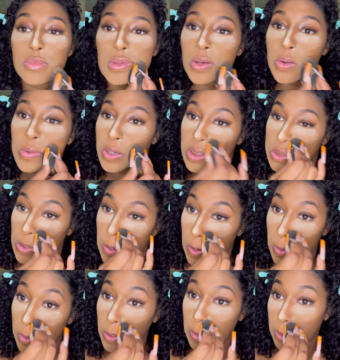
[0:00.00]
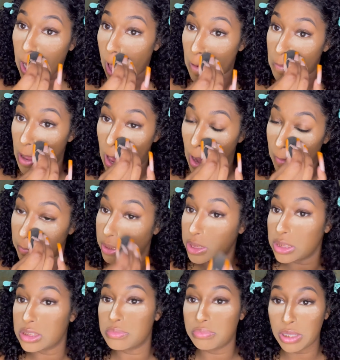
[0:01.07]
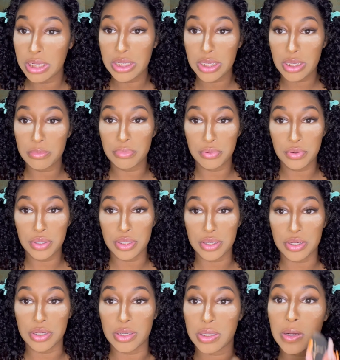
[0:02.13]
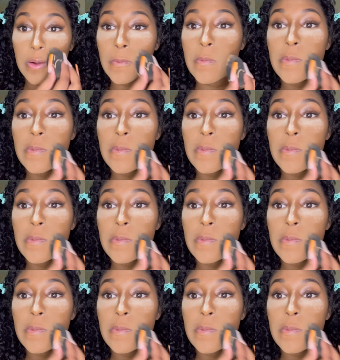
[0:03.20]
Okay, so I don't look that bad because it's blending in pretty good.